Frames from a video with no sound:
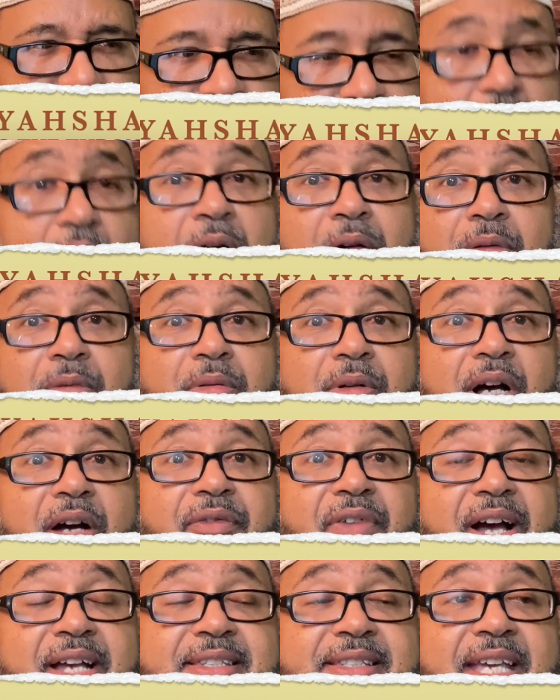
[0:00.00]

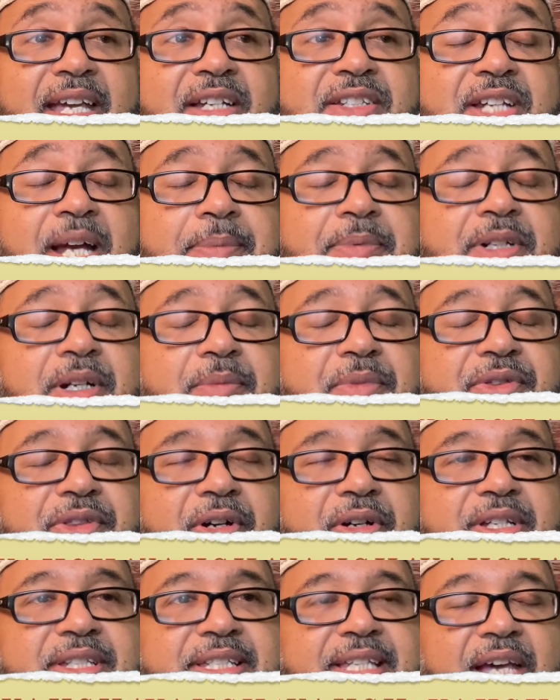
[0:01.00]
of Isaiah, chapter number
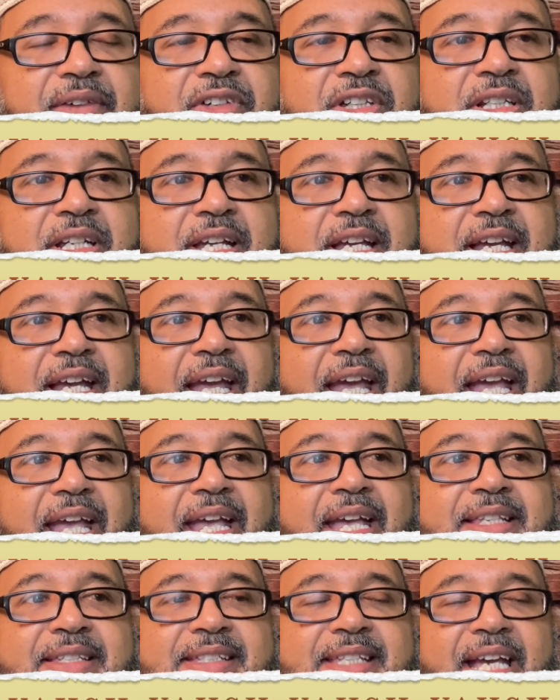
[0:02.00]
37,
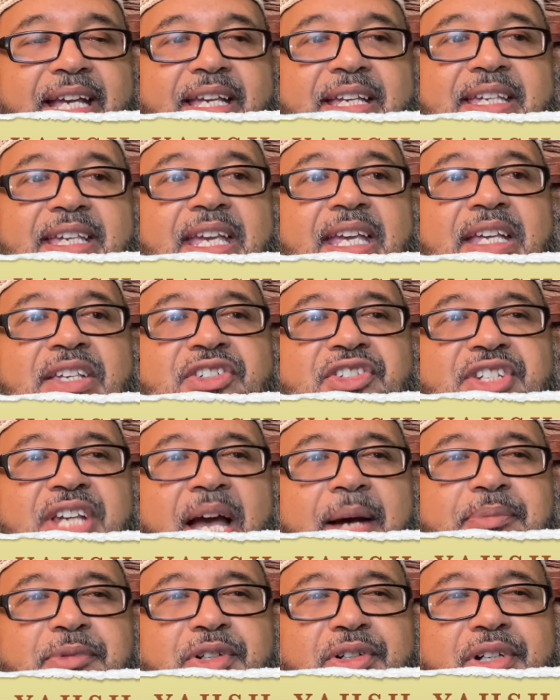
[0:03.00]
and 2 Kings
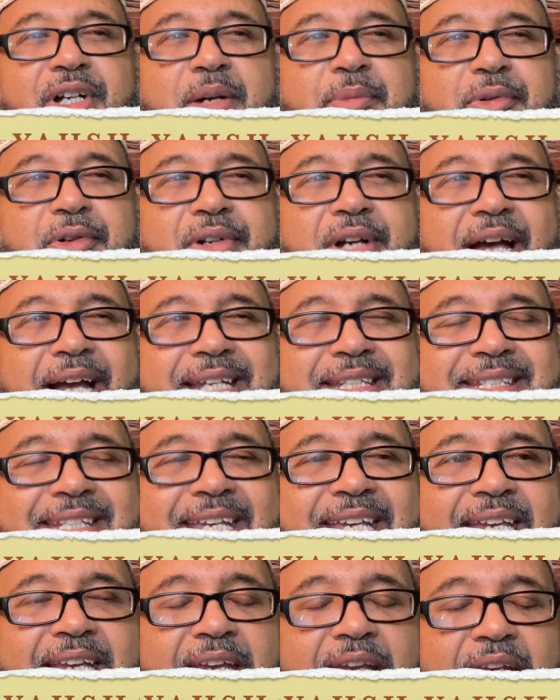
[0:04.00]
chapter number
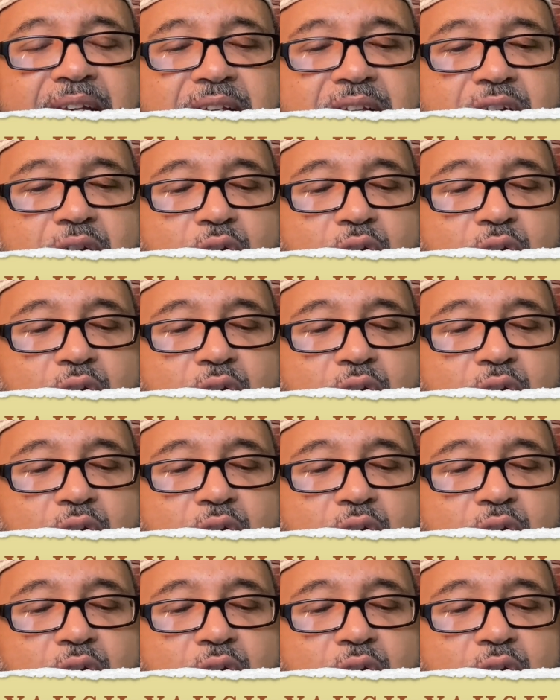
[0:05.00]
19.